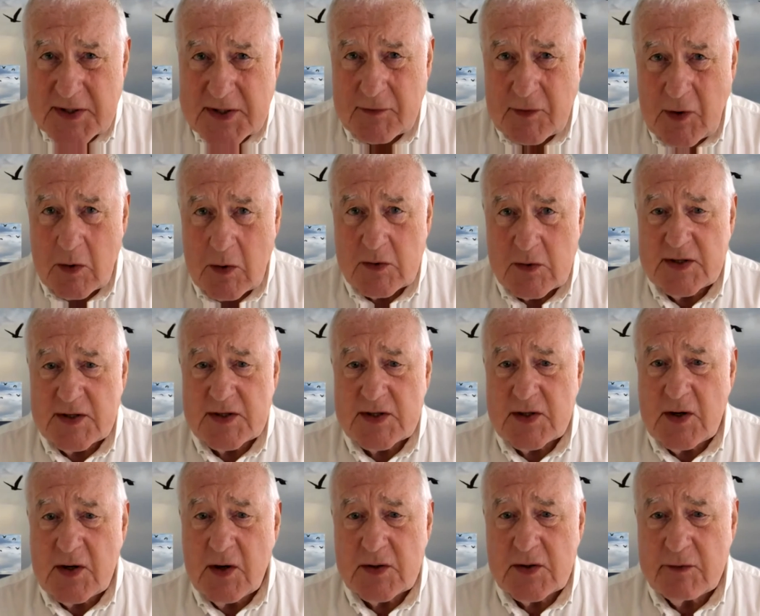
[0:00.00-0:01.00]
of those in
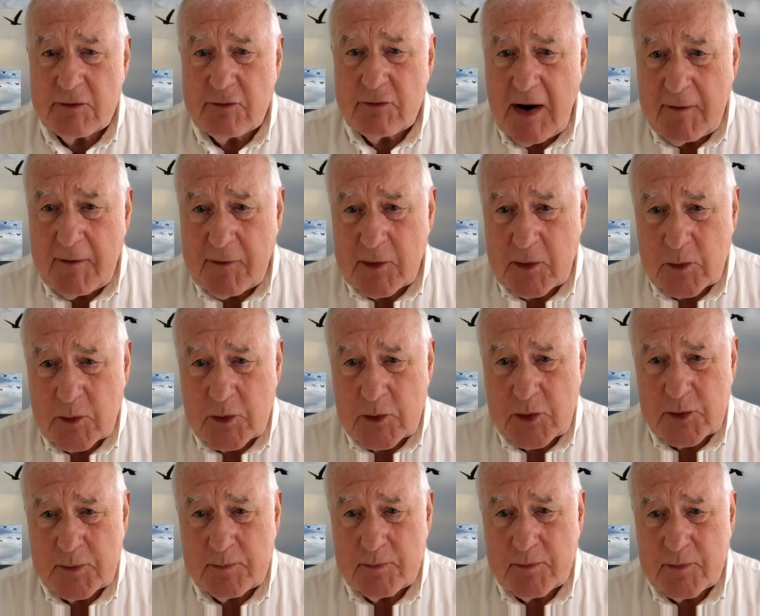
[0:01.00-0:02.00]
search of
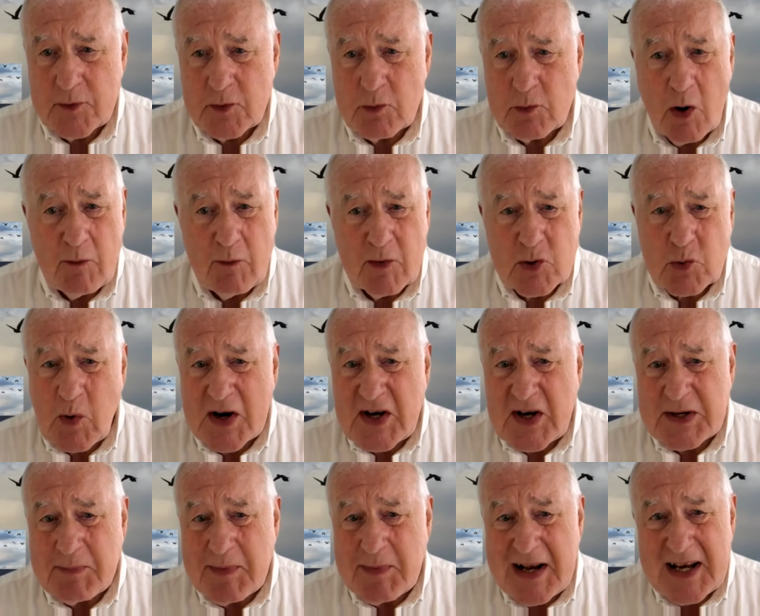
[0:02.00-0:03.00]
refuge, to over
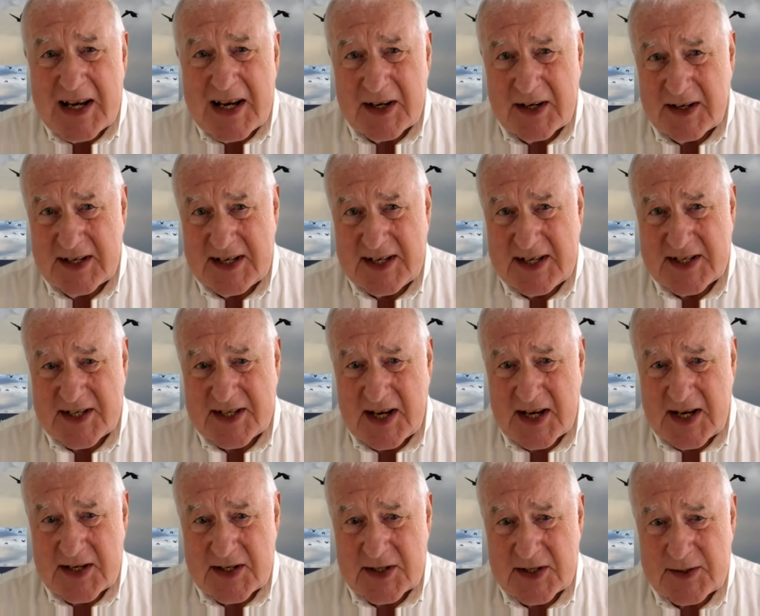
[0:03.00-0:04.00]
20 million these
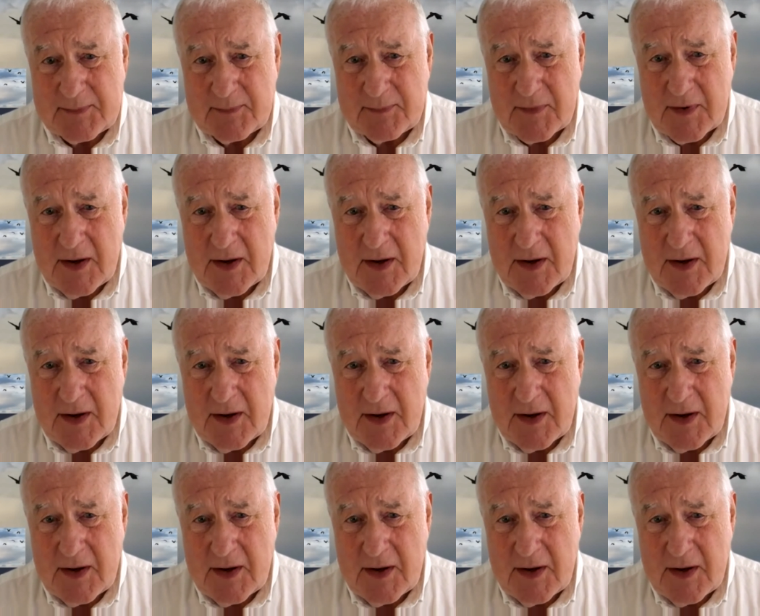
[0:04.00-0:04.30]
days.